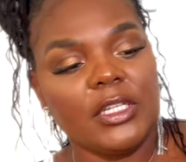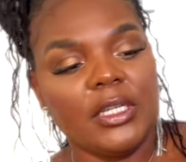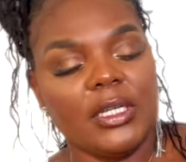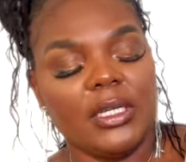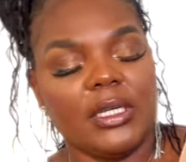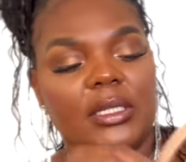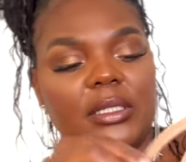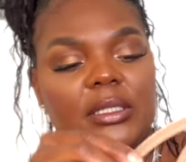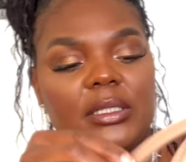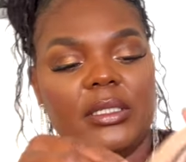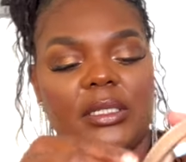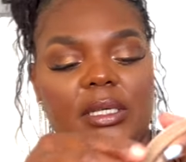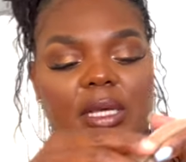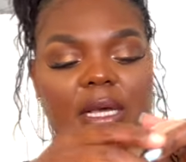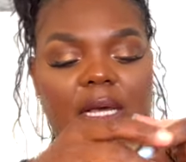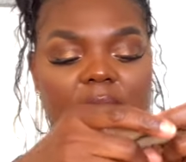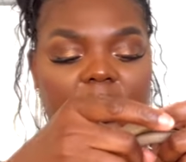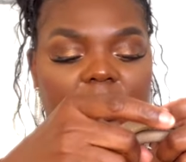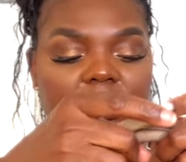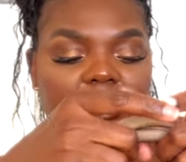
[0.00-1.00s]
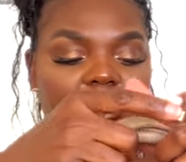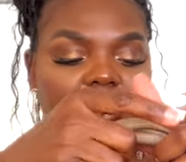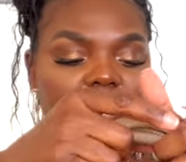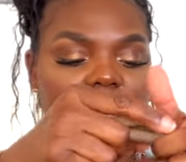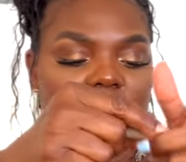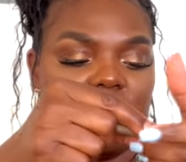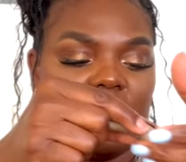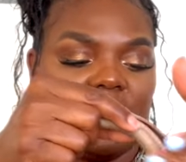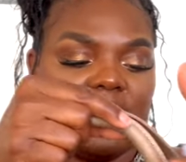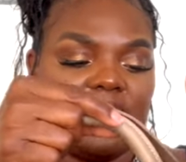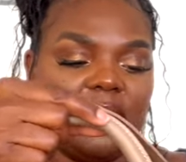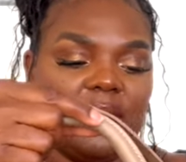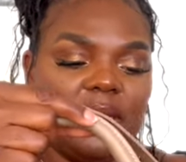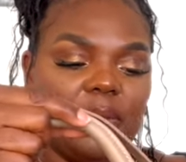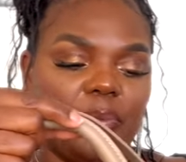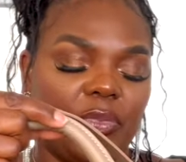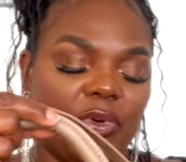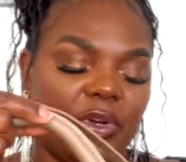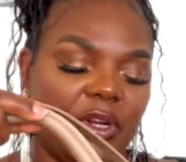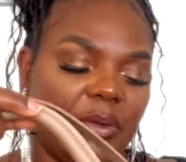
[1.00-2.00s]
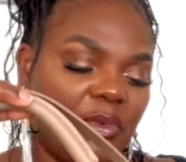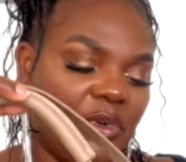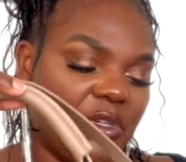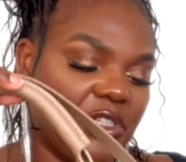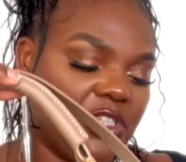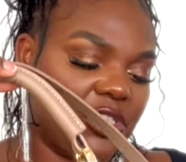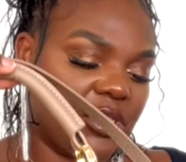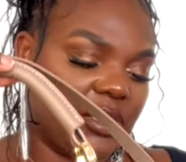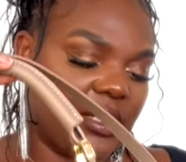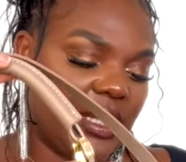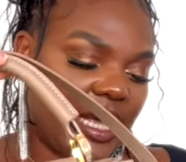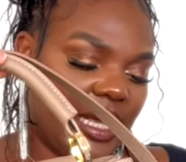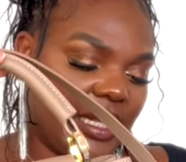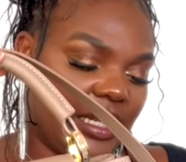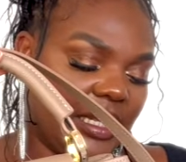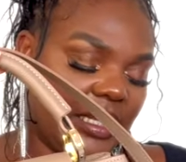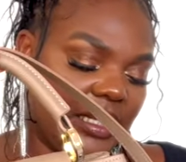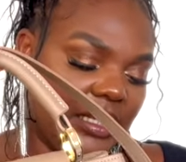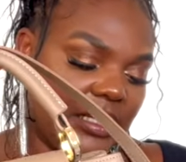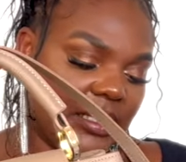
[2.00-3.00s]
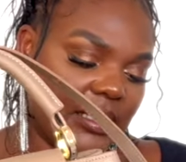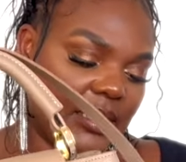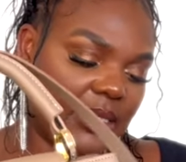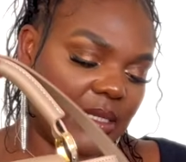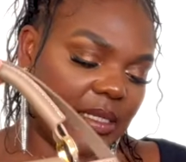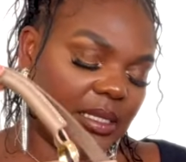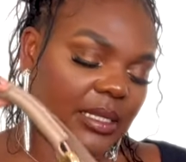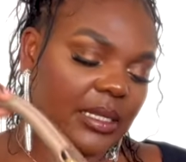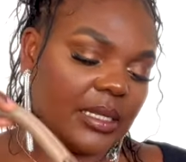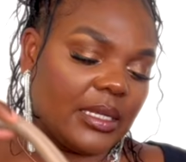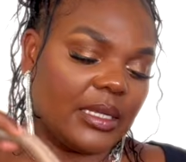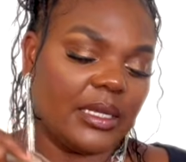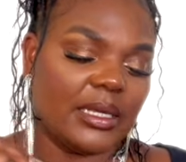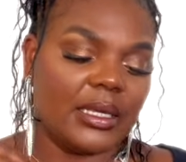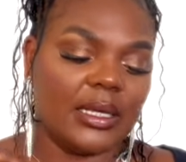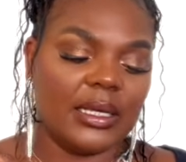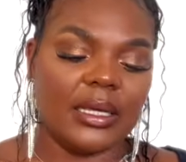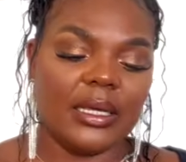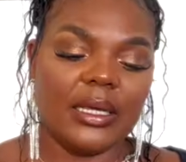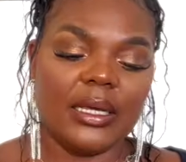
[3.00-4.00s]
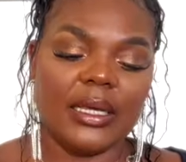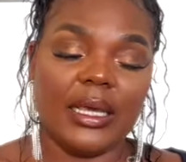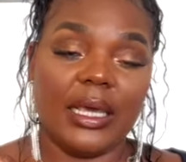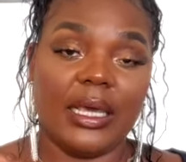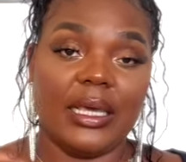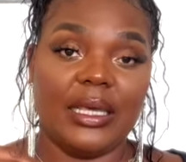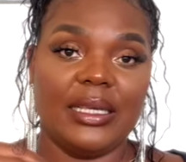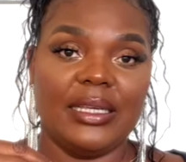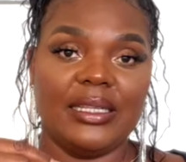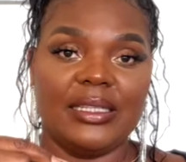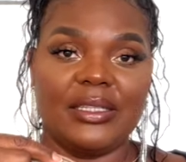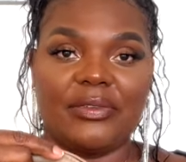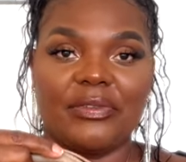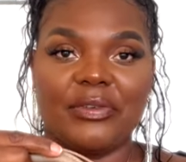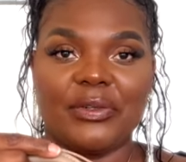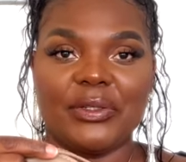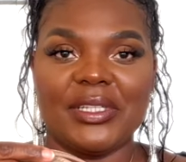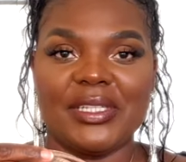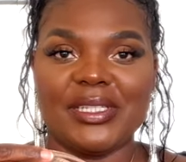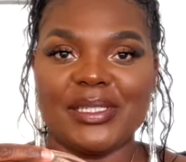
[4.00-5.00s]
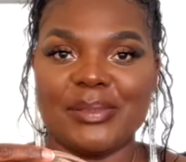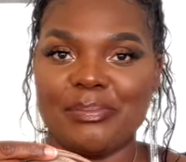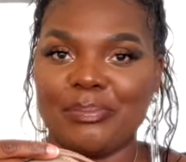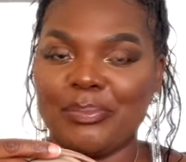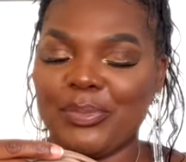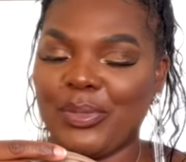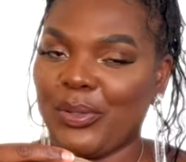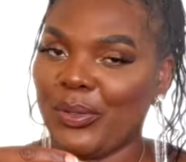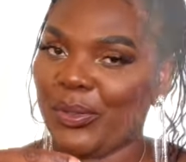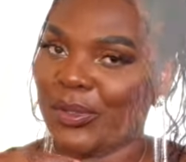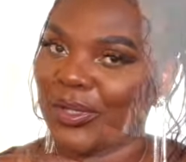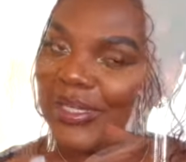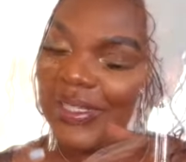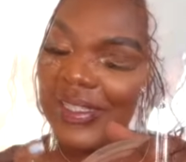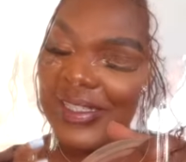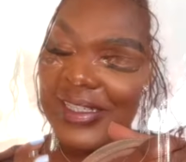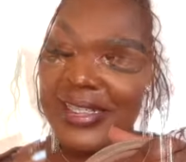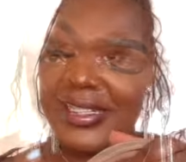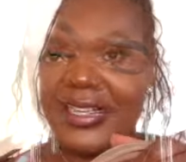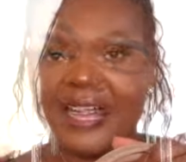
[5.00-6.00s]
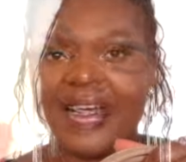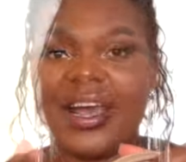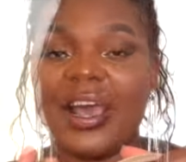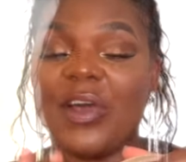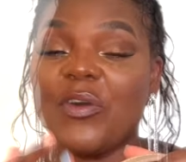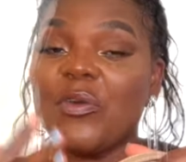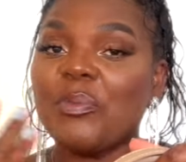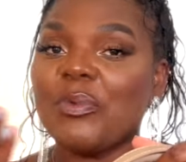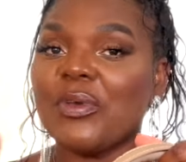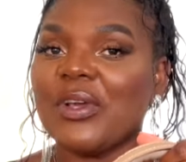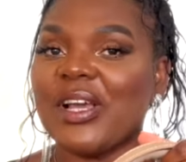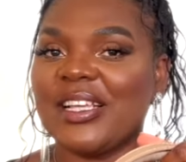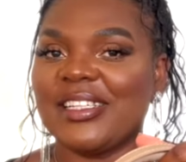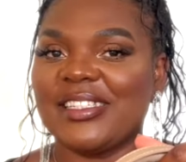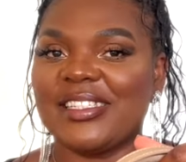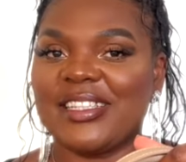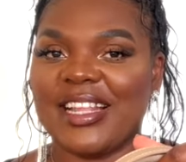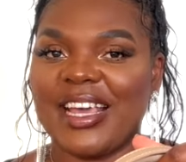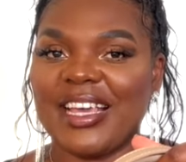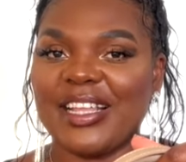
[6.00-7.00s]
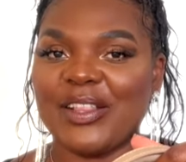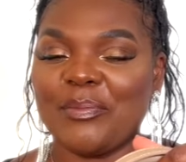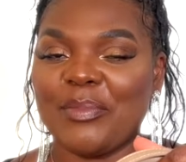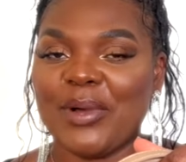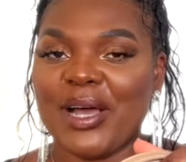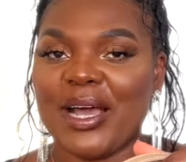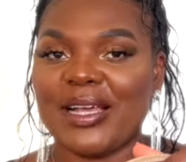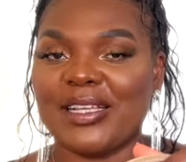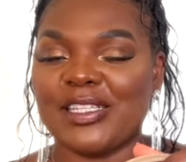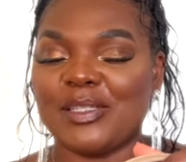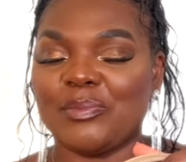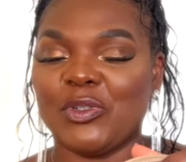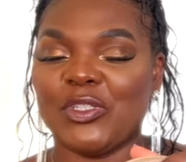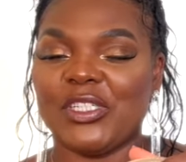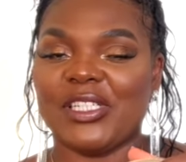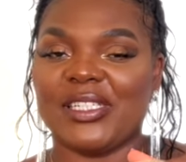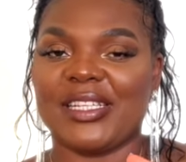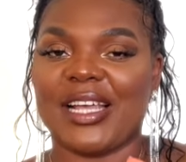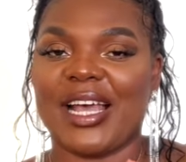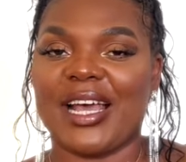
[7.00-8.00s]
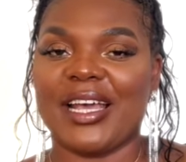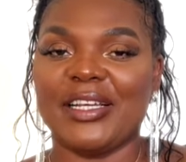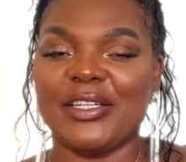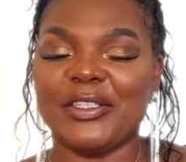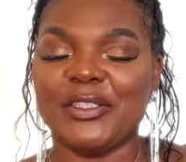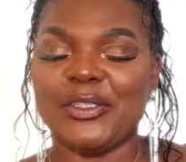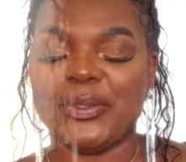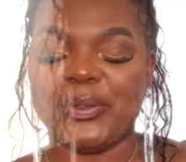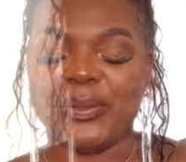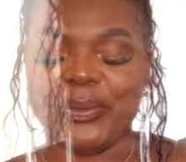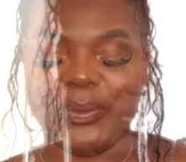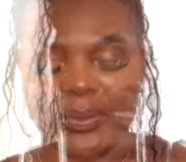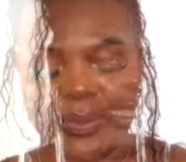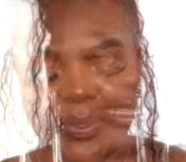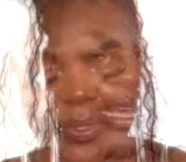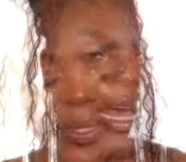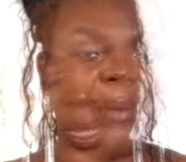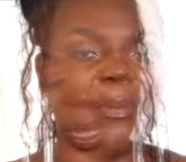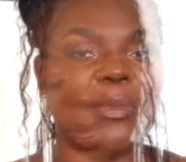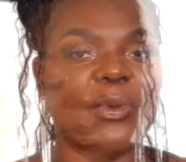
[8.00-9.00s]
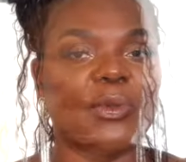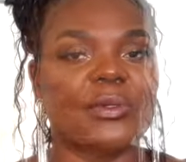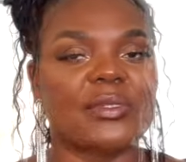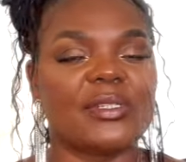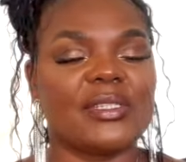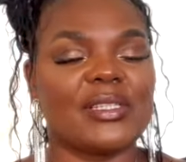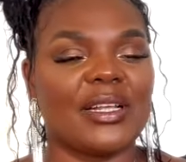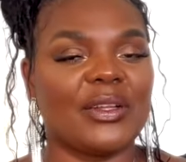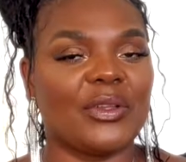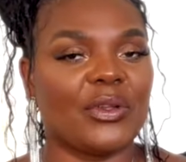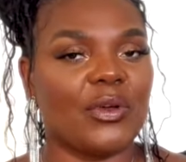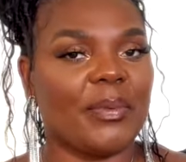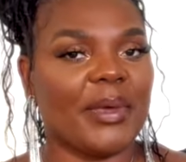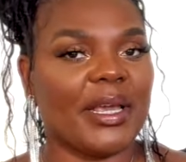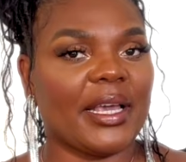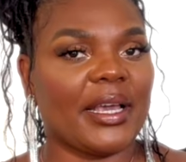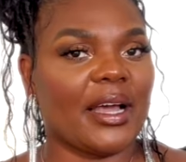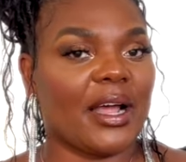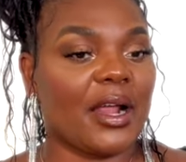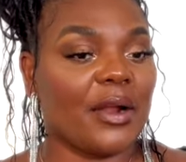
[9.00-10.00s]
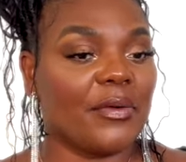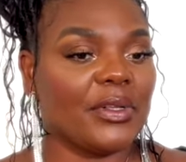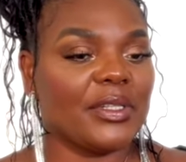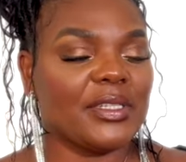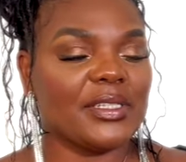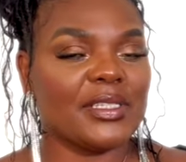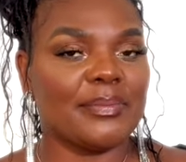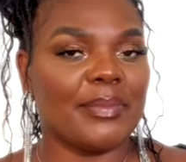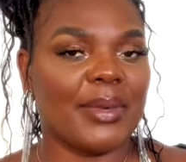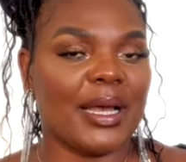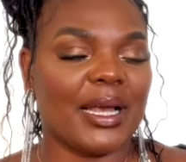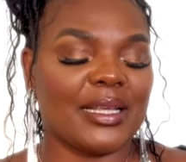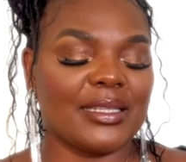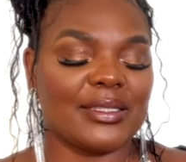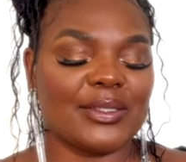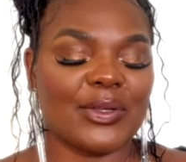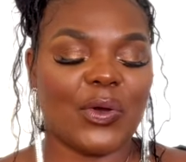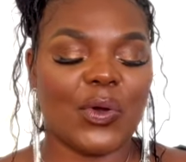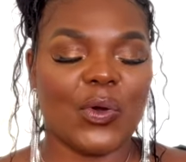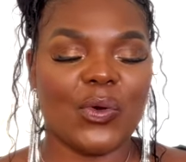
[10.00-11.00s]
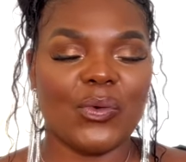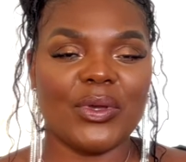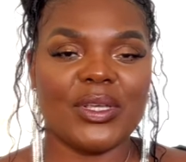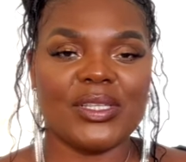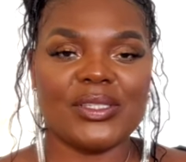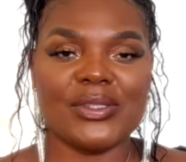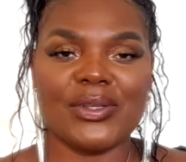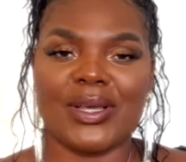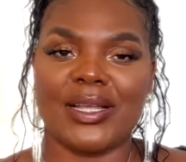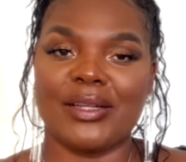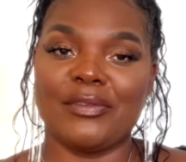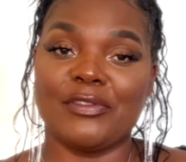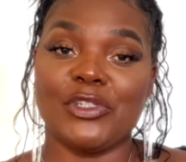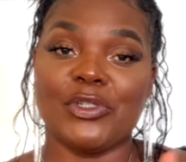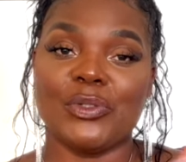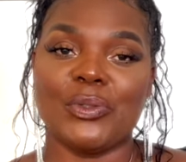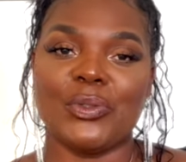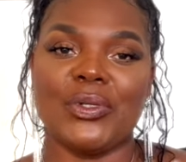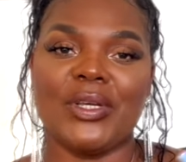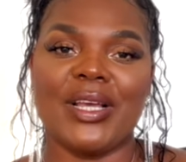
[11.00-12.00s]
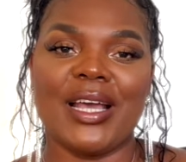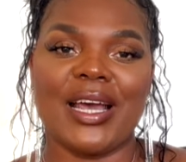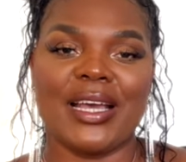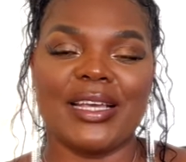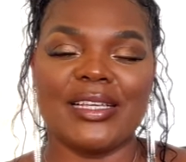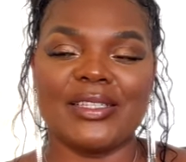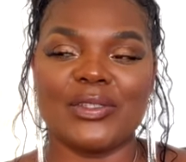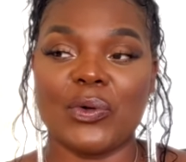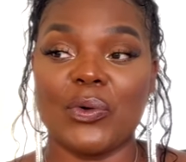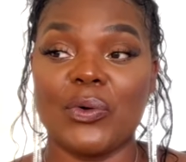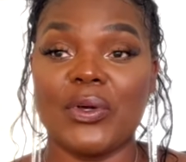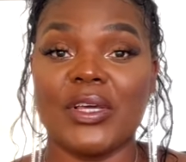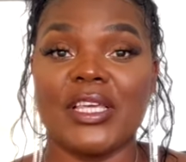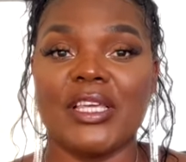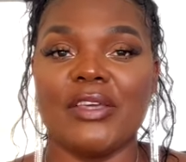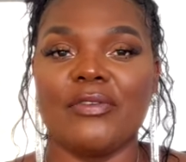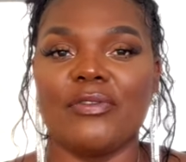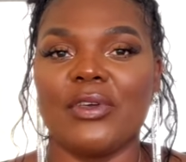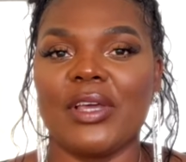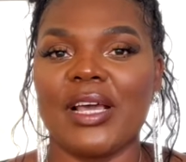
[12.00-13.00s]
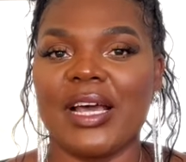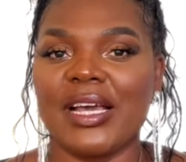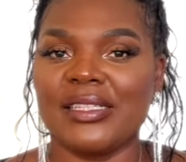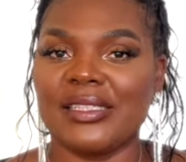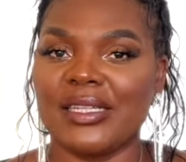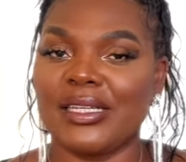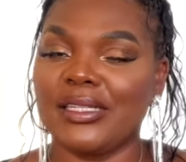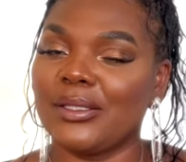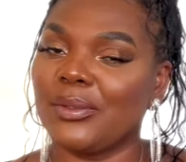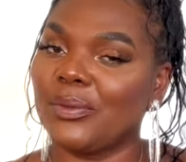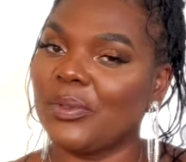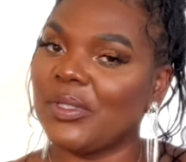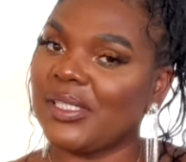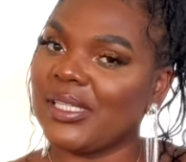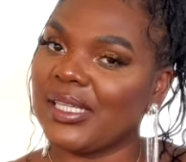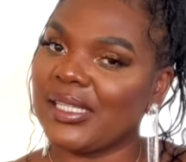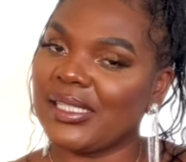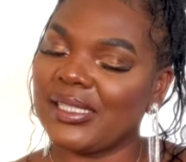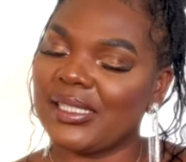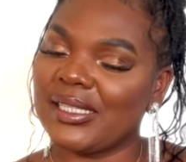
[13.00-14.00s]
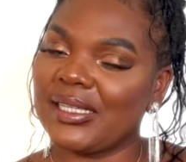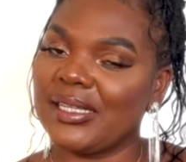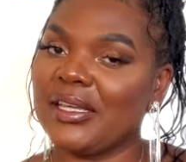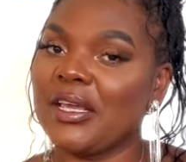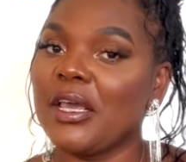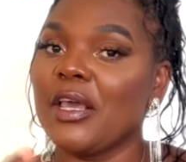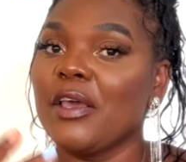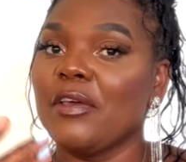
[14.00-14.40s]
And yeah, so I think pretty much that is it for this purse. I hope you guys like the bag as much as I do. I'm gonna stand up and carry this bag as always to kind of show you guys or give you guys a 360